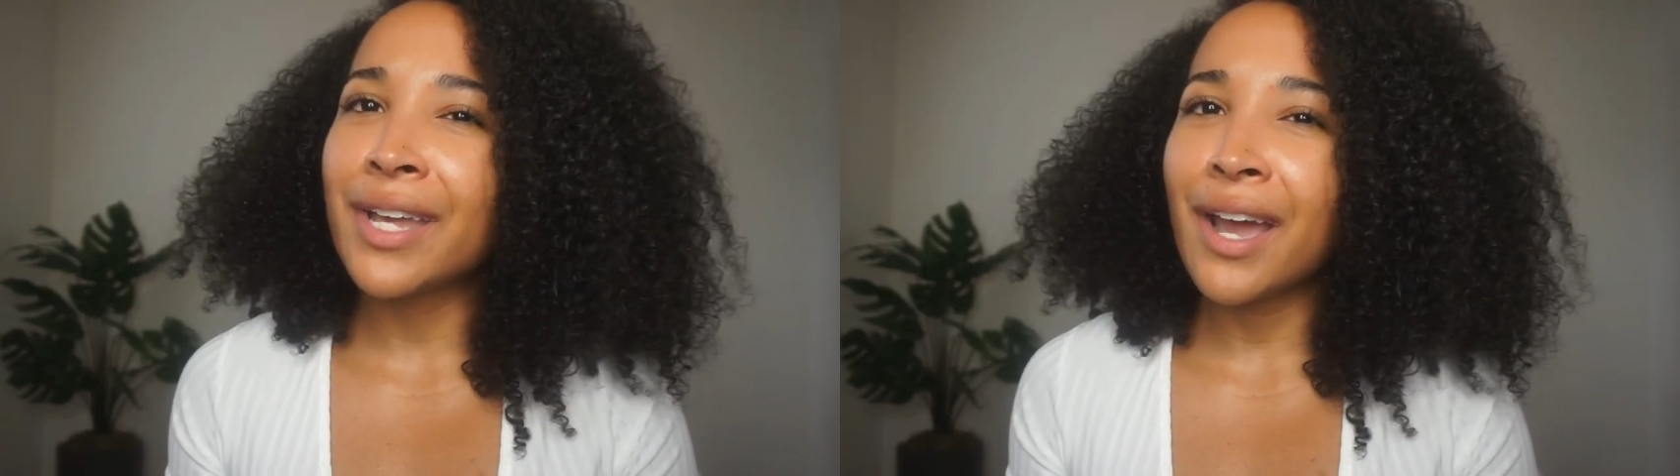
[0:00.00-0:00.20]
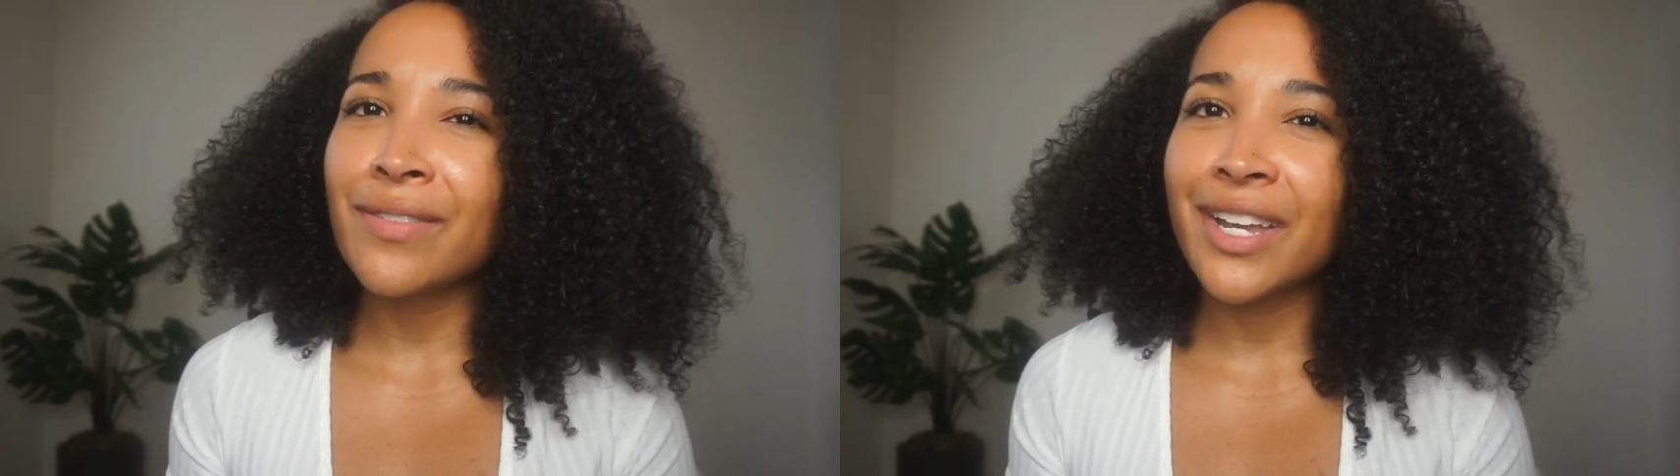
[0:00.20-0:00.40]

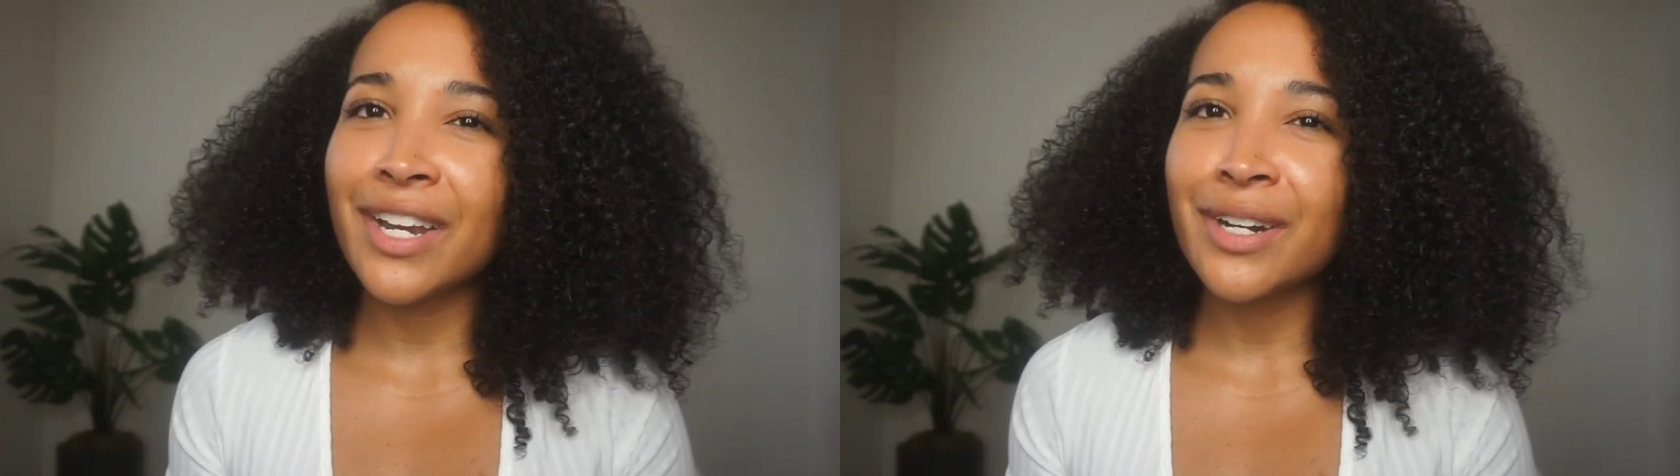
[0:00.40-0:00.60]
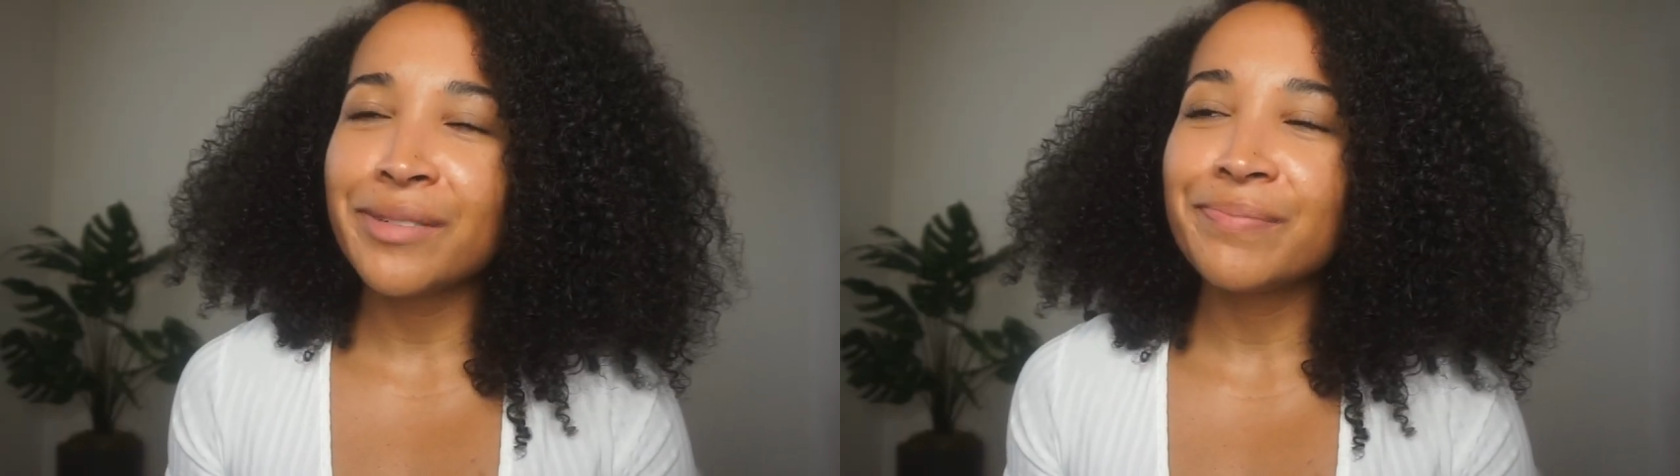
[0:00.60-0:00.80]
have
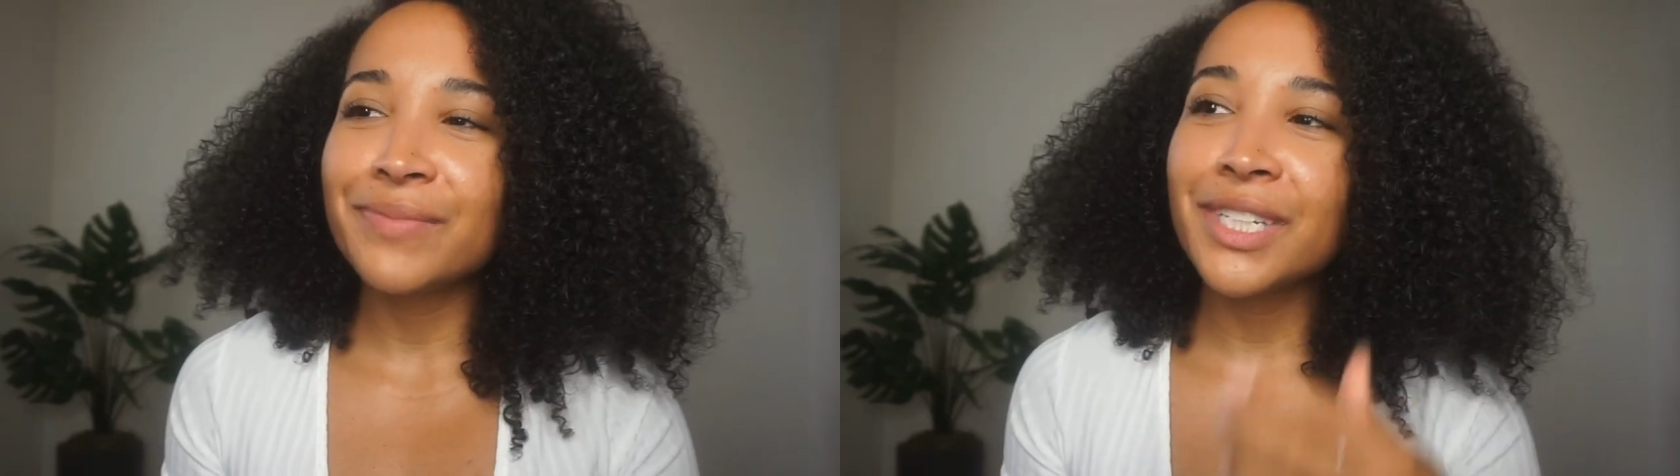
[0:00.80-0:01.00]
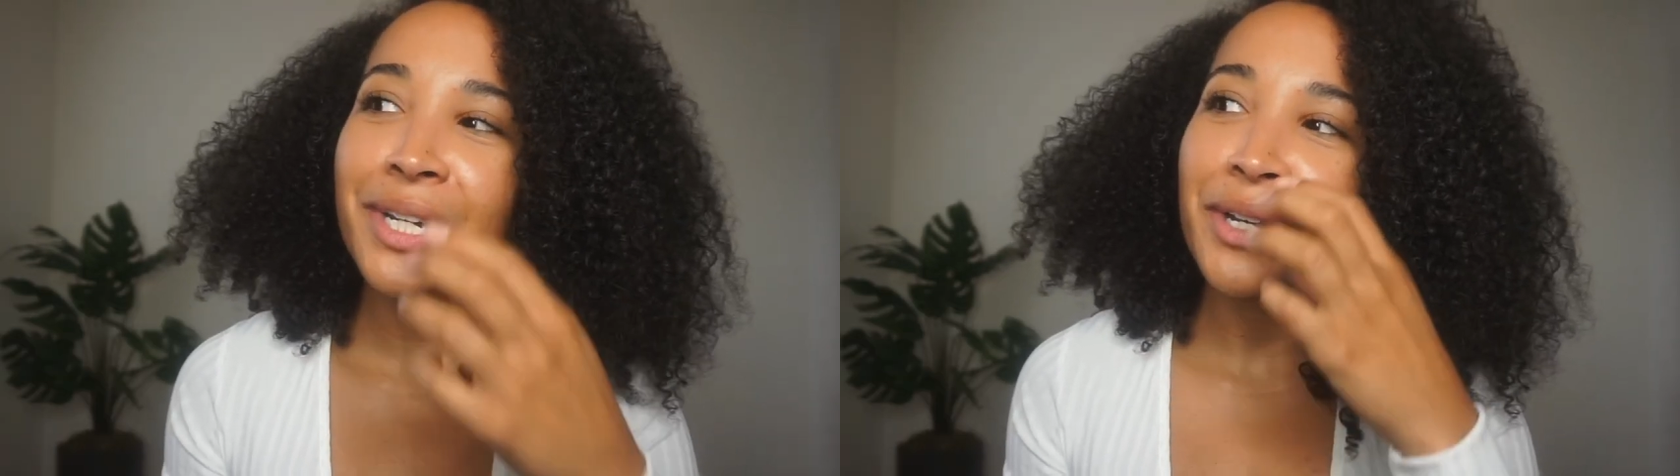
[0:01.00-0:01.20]
hair,
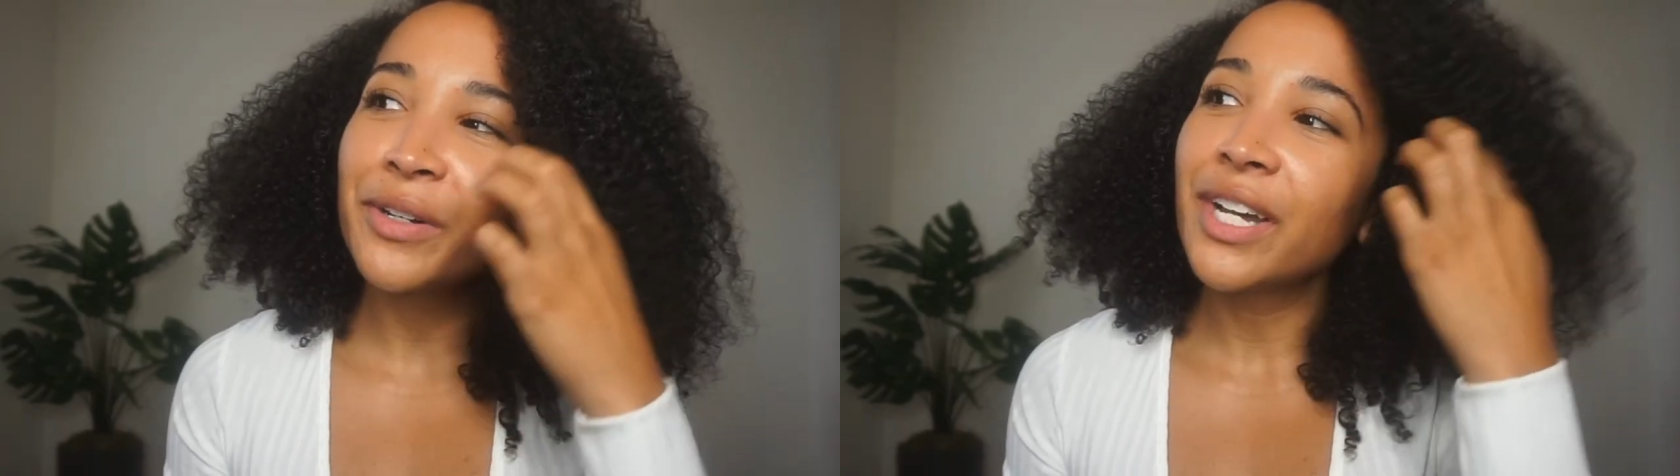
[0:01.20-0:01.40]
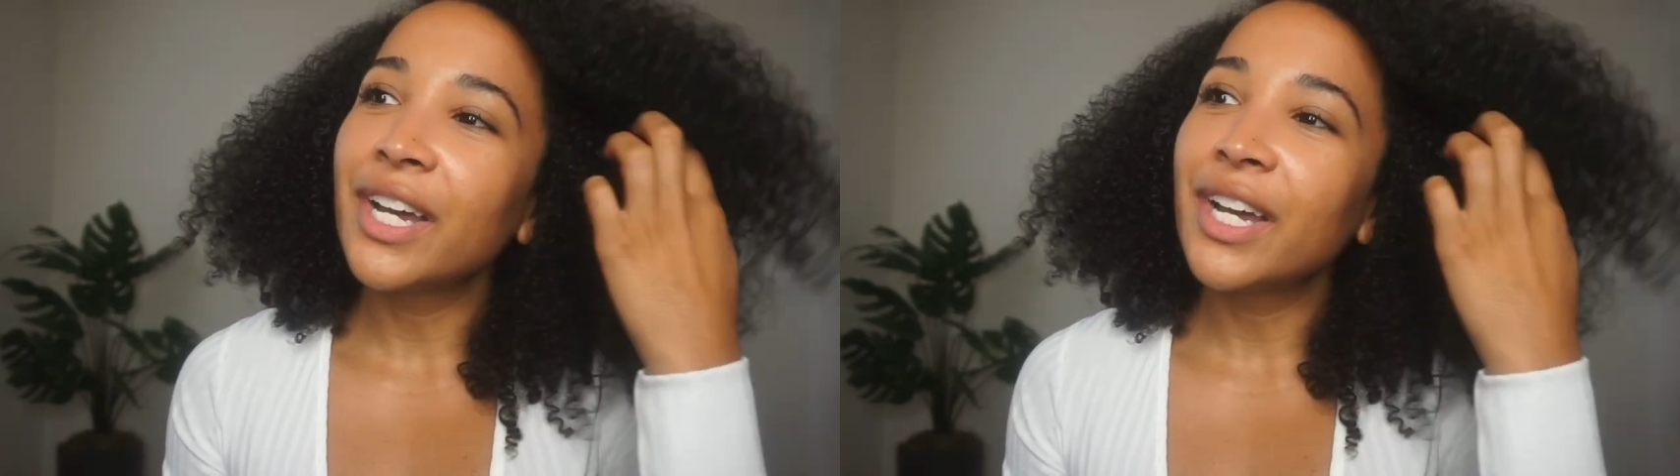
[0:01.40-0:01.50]
you know?